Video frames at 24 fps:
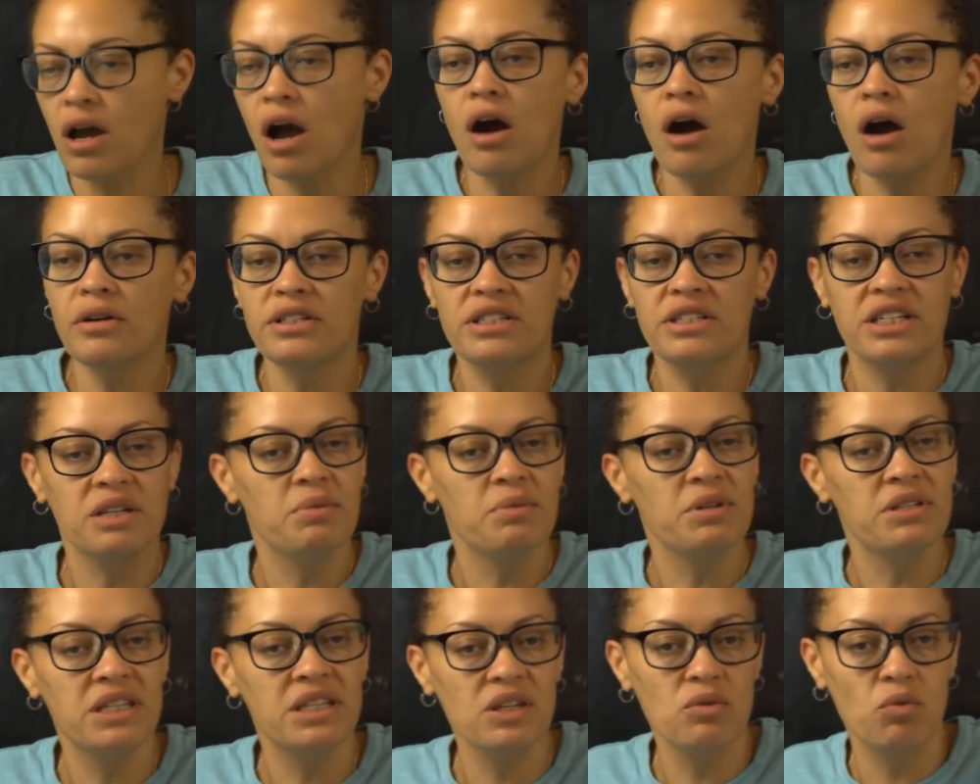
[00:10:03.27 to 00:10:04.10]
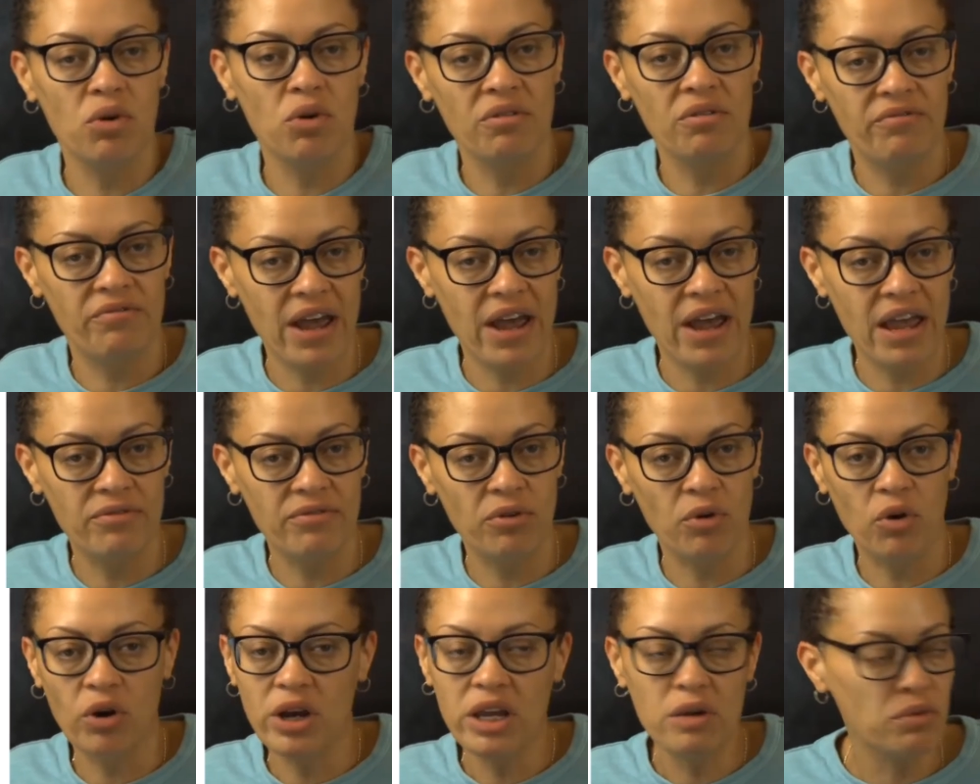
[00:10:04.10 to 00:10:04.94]
all the CBC were in favor,
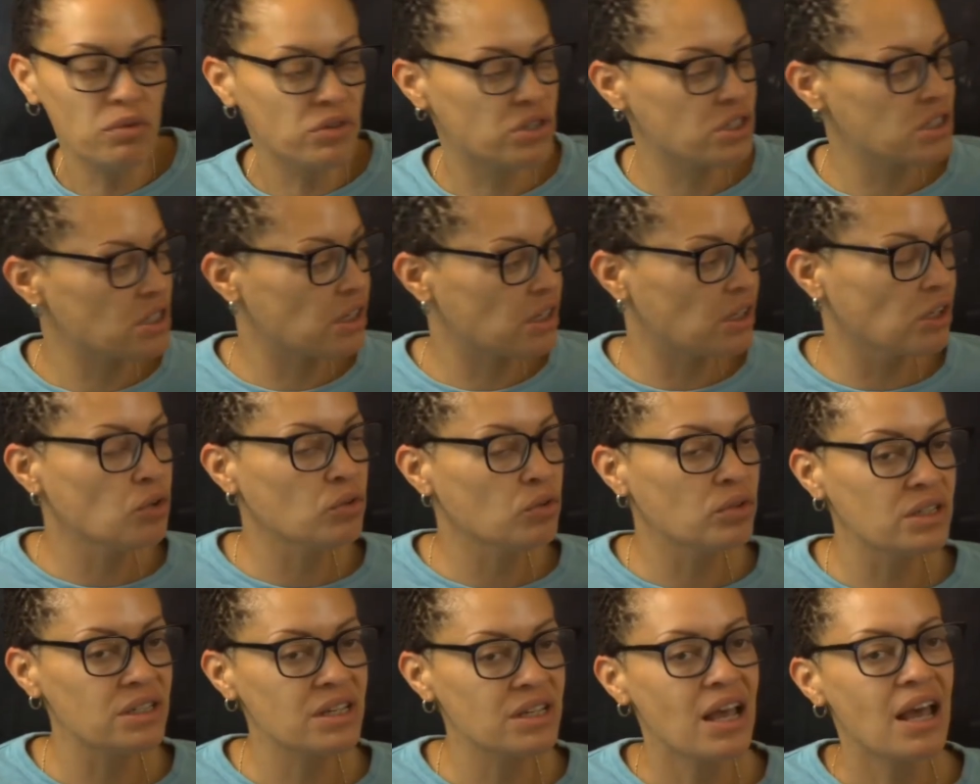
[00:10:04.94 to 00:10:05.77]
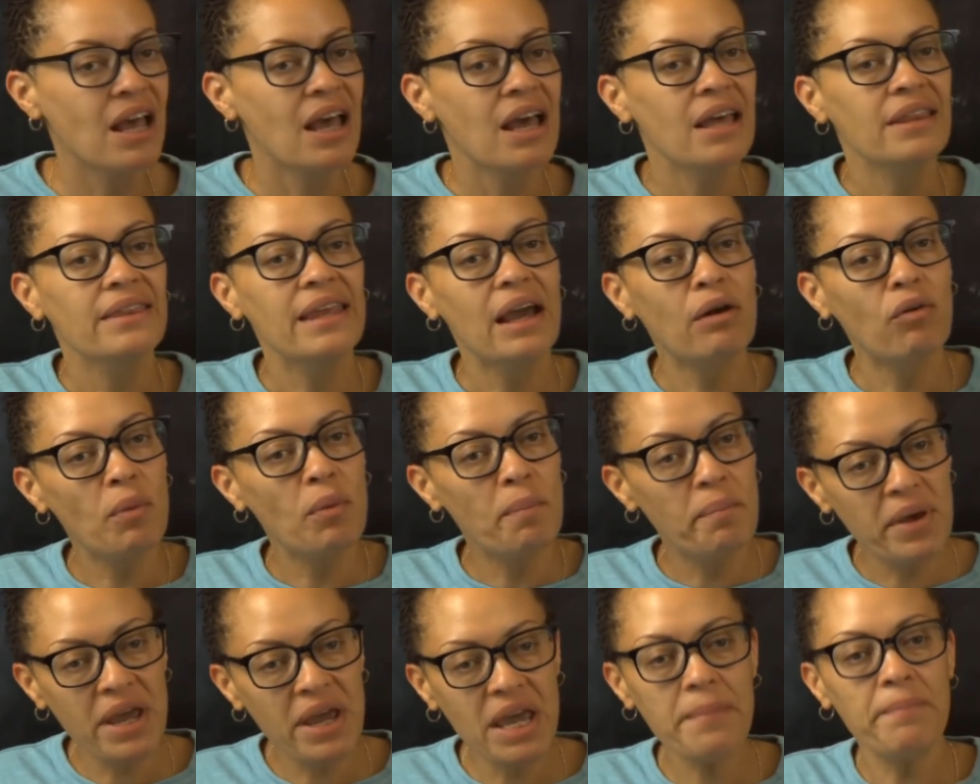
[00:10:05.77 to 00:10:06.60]
or he was just clueless. There were
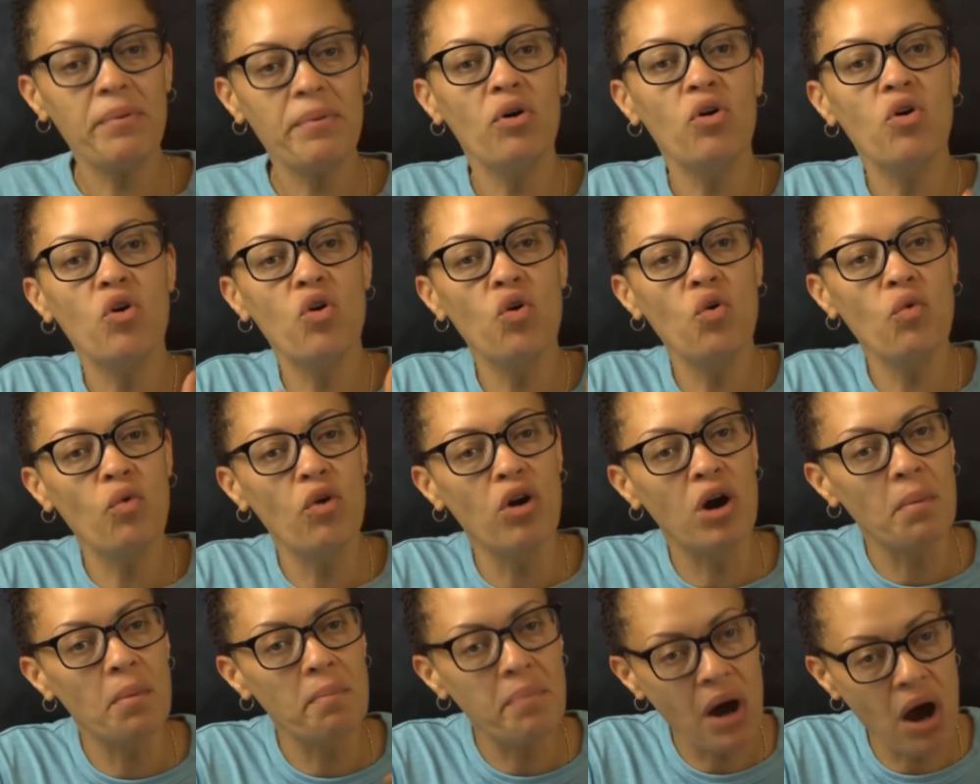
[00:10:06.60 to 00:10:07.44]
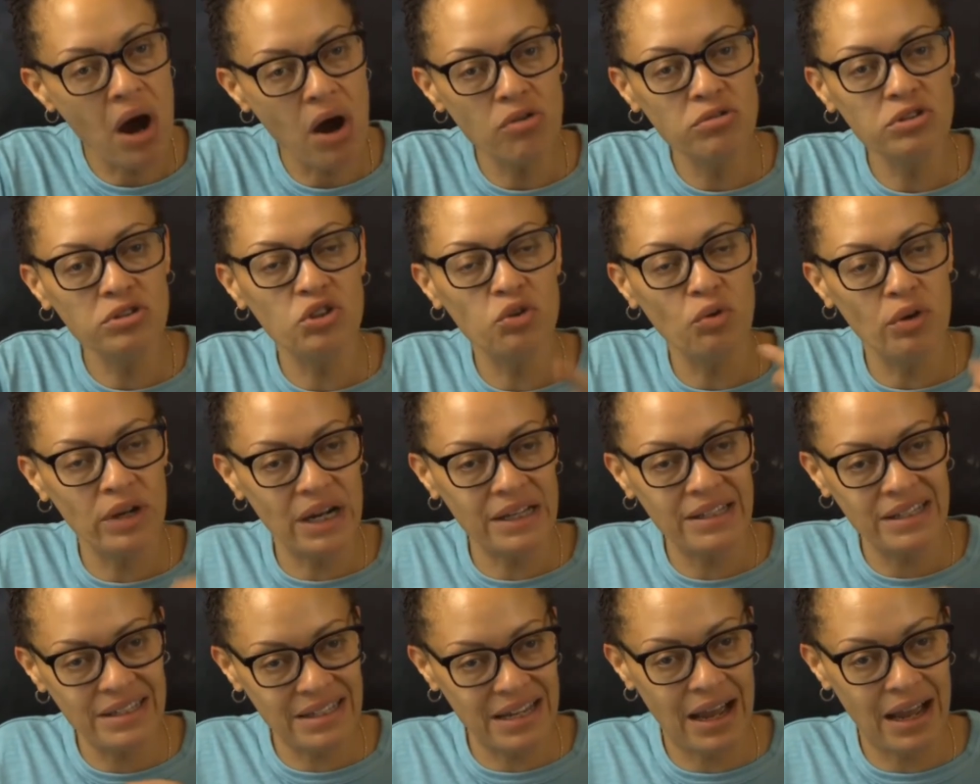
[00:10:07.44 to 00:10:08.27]
people who were opposed to it at
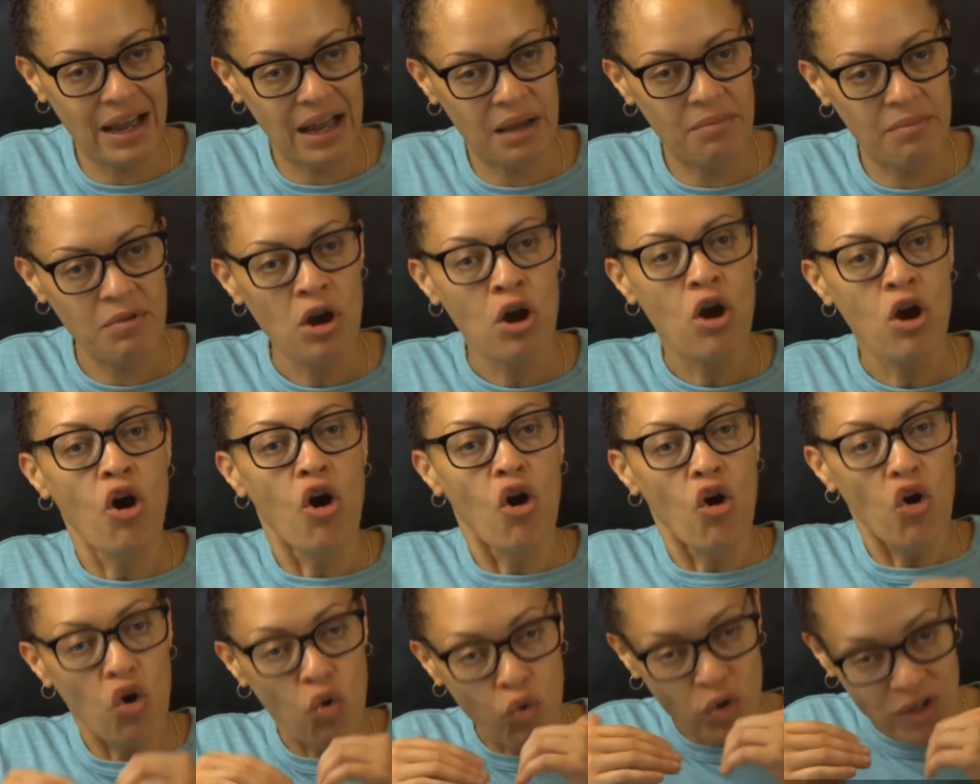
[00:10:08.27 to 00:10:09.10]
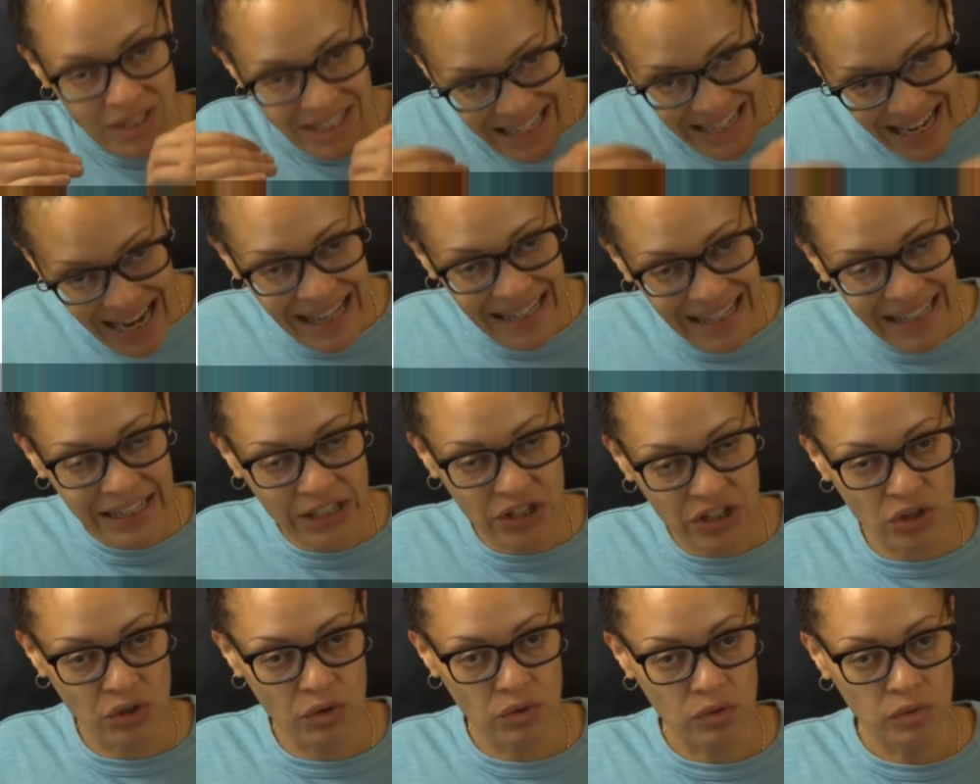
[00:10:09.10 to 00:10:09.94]
the time who were telling
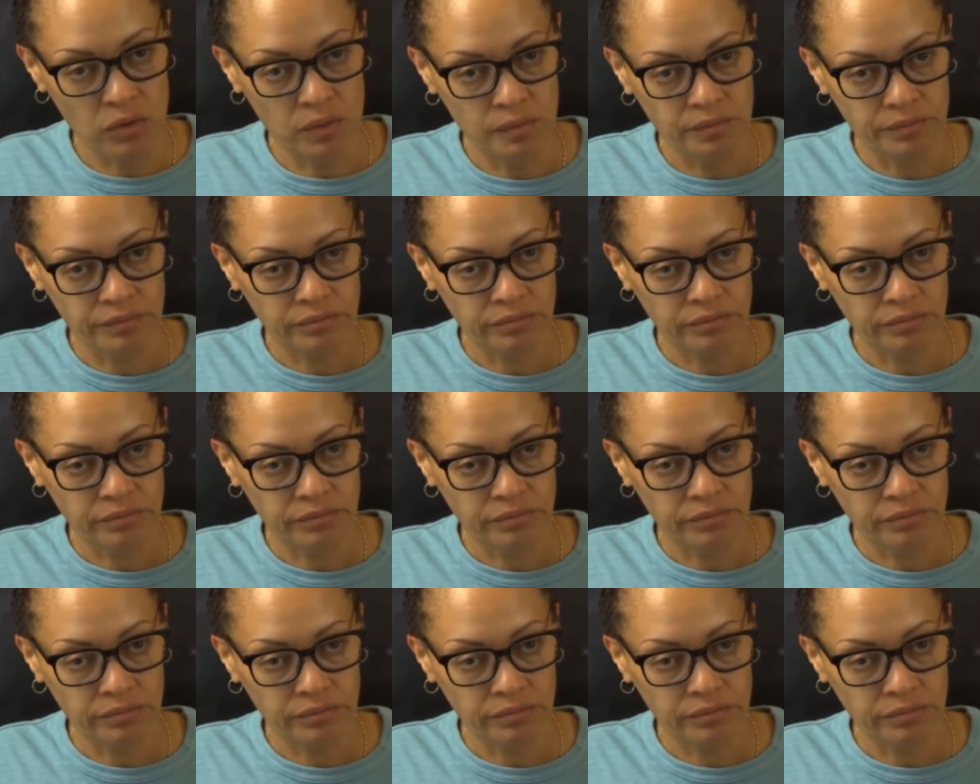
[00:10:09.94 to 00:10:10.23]
you,